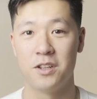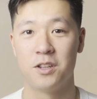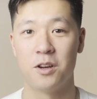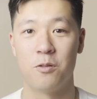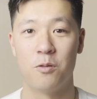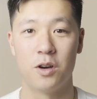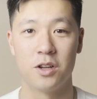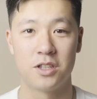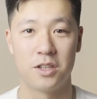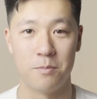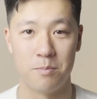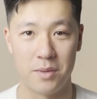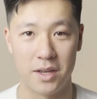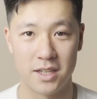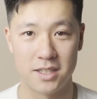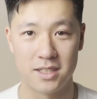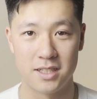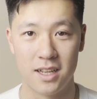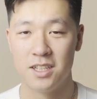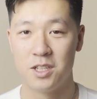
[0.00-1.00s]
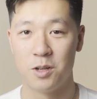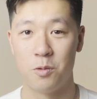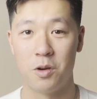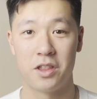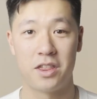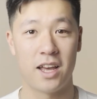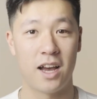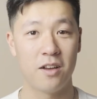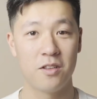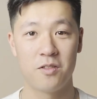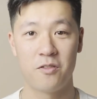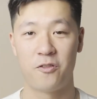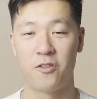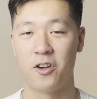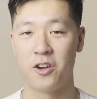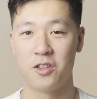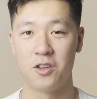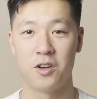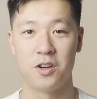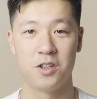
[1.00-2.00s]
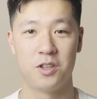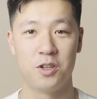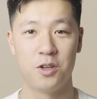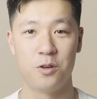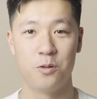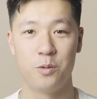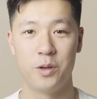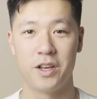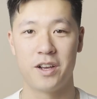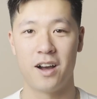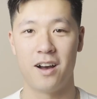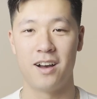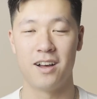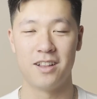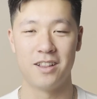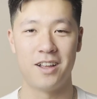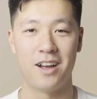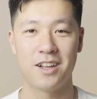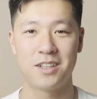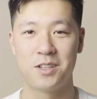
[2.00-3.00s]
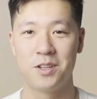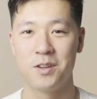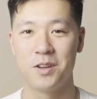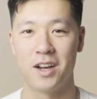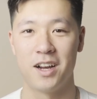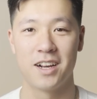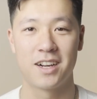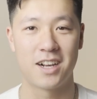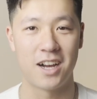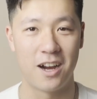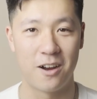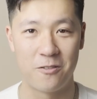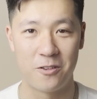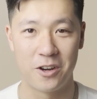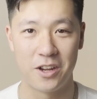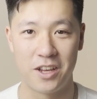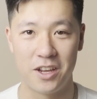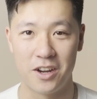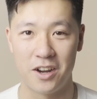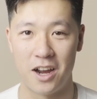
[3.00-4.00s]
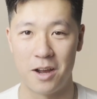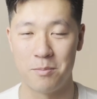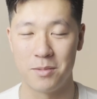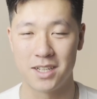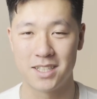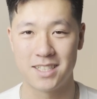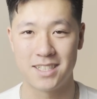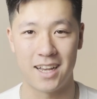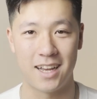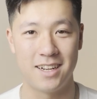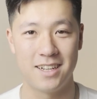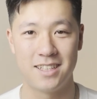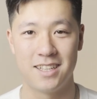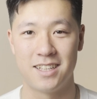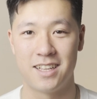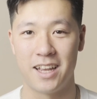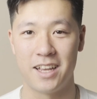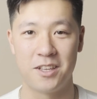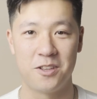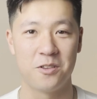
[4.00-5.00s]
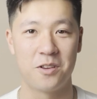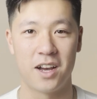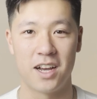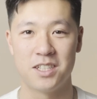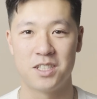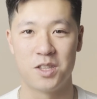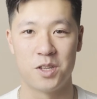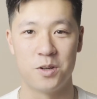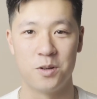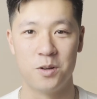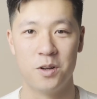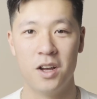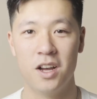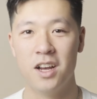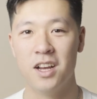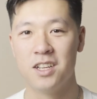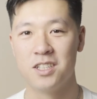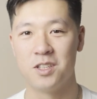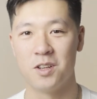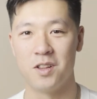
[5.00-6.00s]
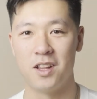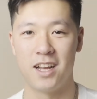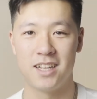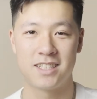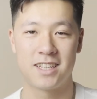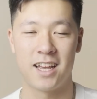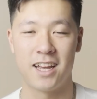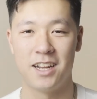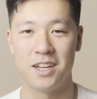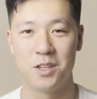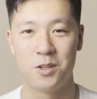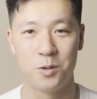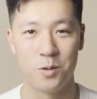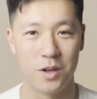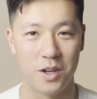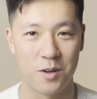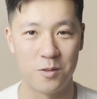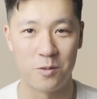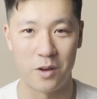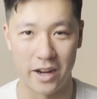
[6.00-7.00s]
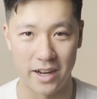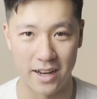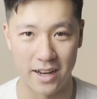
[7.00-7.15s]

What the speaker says: don't want to miss. So without further ado, we got a lot to uncover here. I'm excited to take you guys through, so let's get into it right